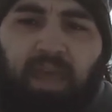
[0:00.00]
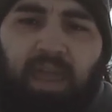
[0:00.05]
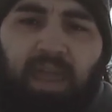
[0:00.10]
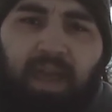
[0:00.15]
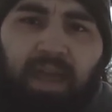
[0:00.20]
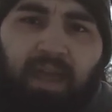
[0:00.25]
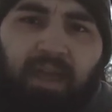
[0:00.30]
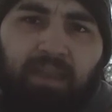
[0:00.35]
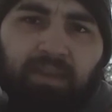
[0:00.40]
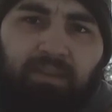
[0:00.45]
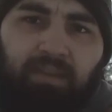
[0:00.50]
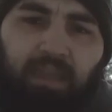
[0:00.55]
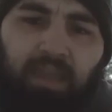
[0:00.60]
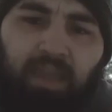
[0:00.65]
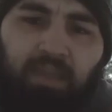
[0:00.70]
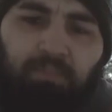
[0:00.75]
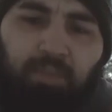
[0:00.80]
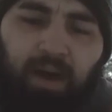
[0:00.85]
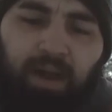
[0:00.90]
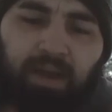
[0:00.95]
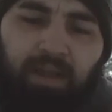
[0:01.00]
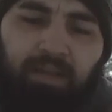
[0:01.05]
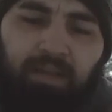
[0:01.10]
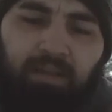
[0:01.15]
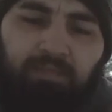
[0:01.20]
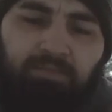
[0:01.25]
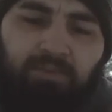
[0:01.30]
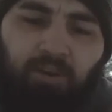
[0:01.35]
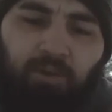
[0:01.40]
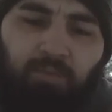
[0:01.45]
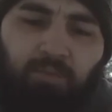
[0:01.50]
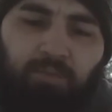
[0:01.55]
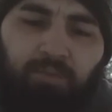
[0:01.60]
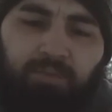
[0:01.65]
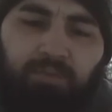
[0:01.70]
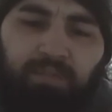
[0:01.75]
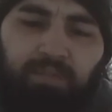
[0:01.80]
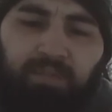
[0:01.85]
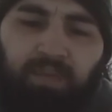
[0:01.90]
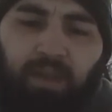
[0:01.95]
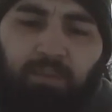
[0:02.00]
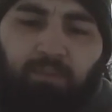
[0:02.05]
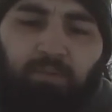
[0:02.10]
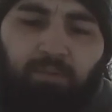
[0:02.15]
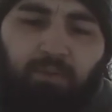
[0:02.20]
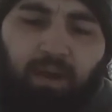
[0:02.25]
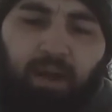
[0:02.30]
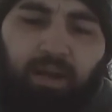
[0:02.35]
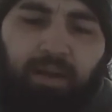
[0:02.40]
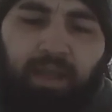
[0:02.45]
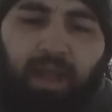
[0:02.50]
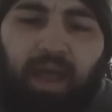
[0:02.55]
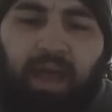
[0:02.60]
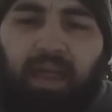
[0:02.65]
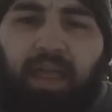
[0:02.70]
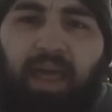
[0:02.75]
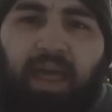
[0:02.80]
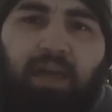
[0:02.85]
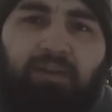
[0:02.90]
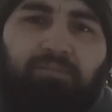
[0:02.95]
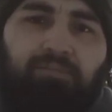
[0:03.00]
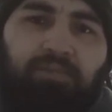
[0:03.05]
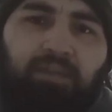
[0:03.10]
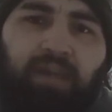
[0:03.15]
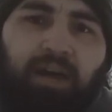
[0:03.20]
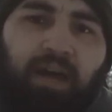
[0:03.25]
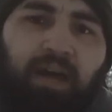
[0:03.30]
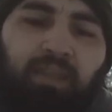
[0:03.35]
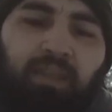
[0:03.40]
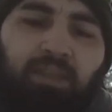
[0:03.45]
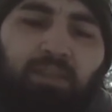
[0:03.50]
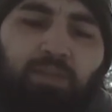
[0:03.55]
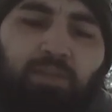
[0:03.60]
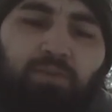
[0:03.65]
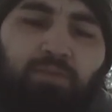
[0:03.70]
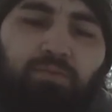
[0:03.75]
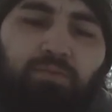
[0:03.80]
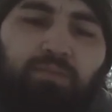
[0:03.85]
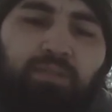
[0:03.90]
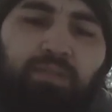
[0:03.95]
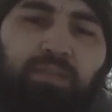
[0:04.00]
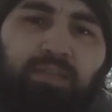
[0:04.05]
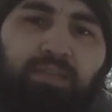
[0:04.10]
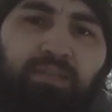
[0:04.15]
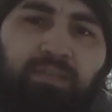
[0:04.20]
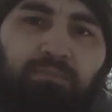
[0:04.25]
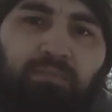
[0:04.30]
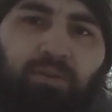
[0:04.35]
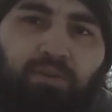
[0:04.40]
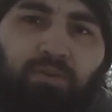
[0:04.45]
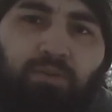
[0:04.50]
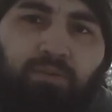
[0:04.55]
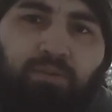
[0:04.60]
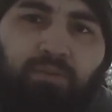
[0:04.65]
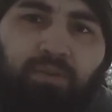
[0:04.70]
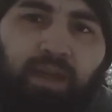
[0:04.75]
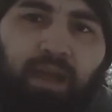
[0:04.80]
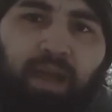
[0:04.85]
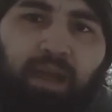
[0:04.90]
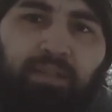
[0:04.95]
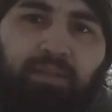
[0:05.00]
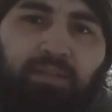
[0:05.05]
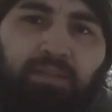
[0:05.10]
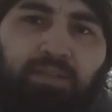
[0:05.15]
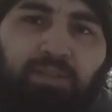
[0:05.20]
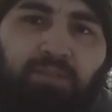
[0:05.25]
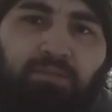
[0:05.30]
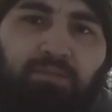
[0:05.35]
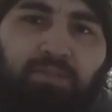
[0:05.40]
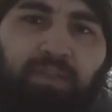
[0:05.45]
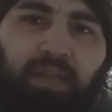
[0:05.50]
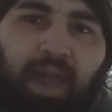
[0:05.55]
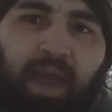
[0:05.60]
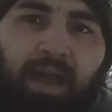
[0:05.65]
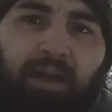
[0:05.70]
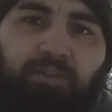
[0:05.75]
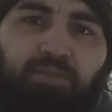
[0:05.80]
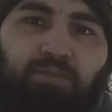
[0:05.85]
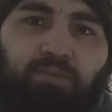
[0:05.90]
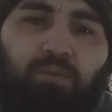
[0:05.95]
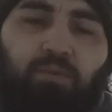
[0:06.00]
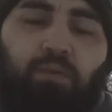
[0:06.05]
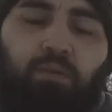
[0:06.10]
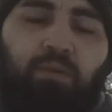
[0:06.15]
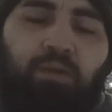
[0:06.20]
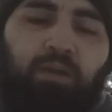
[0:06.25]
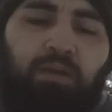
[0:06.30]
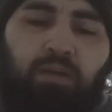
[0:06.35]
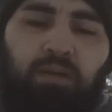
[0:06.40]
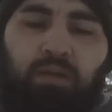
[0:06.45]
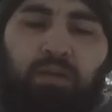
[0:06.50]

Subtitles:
And a pocket knife sharpener that's a diamond rod. I have not used this in my Kukri yet. I like to use an actual